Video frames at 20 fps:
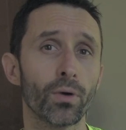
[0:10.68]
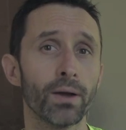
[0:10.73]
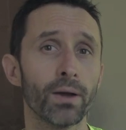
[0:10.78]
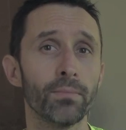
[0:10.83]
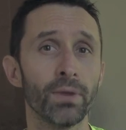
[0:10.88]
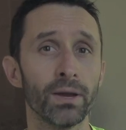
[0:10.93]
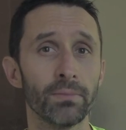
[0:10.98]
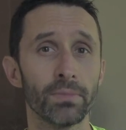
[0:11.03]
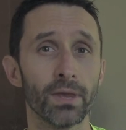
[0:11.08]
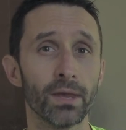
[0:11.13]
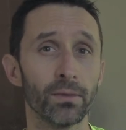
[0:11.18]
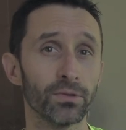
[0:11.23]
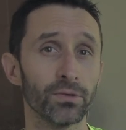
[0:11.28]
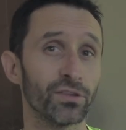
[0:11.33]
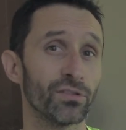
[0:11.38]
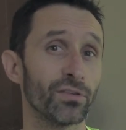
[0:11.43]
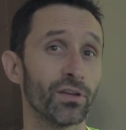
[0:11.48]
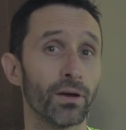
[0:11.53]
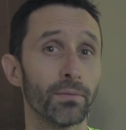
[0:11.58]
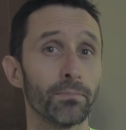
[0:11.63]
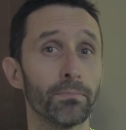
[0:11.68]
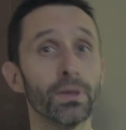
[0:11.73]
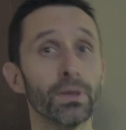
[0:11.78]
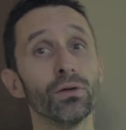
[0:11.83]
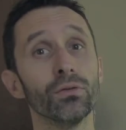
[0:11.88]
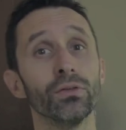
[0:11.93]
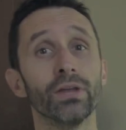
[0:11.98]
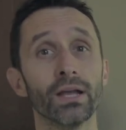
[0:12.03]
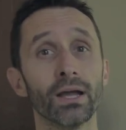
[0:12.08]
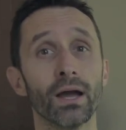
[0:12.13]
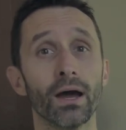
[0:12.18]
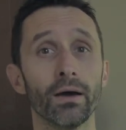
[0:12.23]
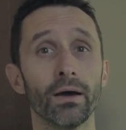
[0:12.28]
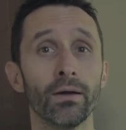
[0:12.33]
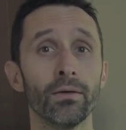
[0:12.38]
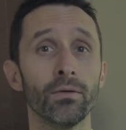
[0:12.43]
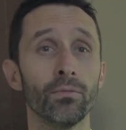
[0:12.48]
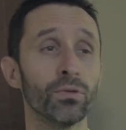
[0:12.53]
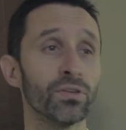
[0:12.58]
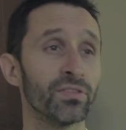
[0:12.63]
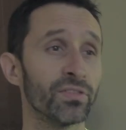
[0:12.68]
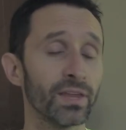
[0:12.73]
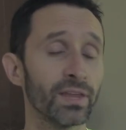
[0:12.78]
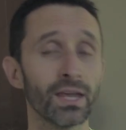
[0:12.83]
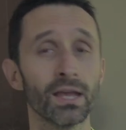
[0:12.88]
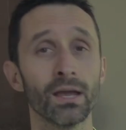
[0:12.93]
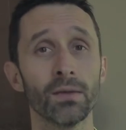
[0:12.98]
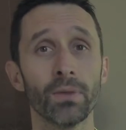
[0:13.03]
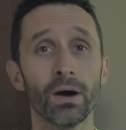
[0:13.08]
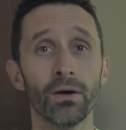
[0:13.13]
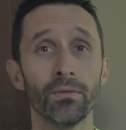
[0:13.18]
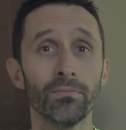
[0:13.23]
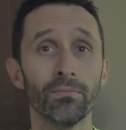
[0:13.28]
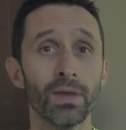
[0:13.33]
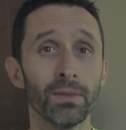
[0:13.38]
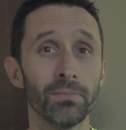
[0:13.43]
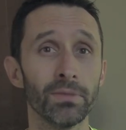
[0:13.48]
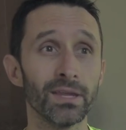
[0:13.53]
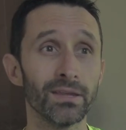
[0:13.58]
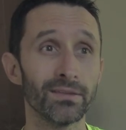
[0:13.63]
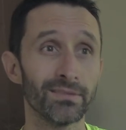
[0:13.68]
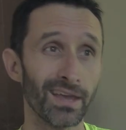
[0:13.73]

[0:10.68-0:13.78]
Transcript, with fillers: I might be able to start building, I was thinking about maybe